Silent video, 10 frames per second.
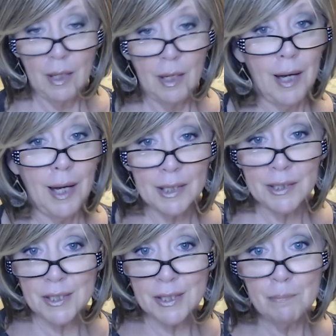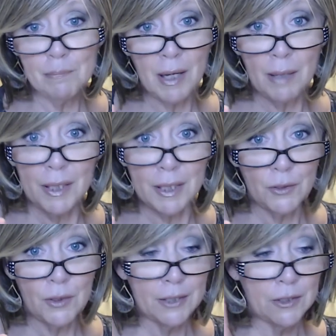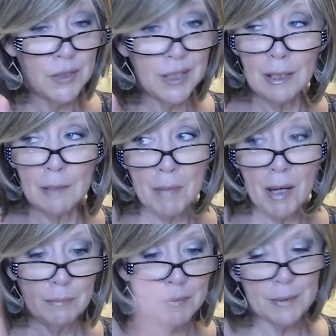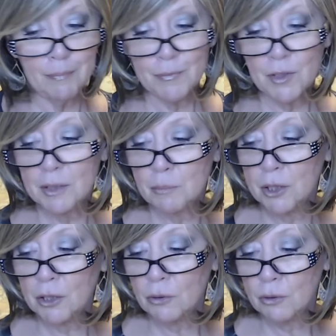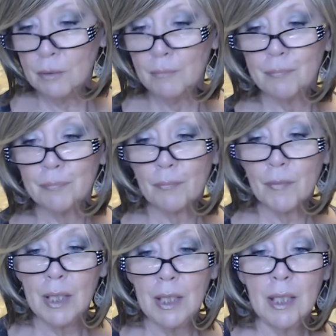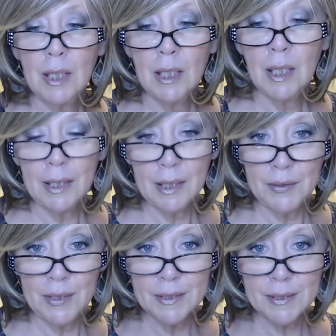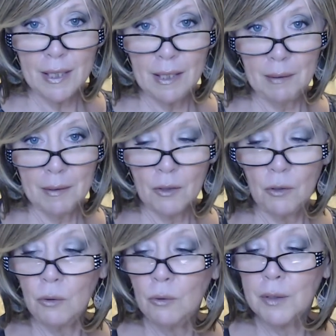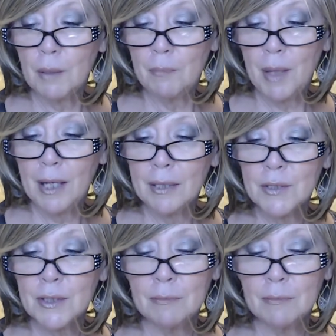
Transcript: I got this lip balm, and I do like using lip balms, so that's pretty cool. I got this uh, gold mask